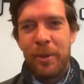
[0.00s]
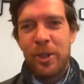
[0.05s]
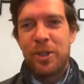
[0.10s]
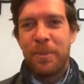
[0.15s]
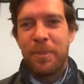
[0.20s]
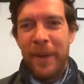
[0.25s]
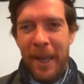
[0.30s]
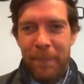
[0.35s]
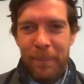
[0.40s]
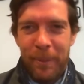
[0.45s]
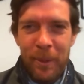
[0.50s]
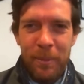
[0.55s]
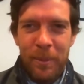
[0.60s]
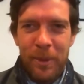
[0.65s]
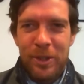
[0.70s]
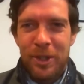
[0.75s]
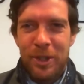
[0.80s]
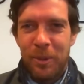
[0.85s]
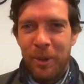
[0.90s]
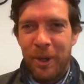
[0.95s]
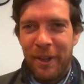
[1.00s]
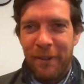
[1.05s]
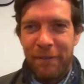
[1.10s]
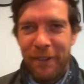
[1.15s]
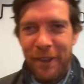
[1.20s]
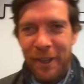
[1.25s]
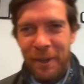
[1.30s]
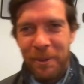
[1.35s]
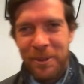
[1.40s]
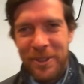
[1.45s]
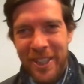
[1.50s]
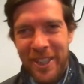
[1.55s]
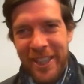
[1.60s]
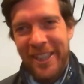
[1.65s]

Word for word: I must be happy. We must have won a few.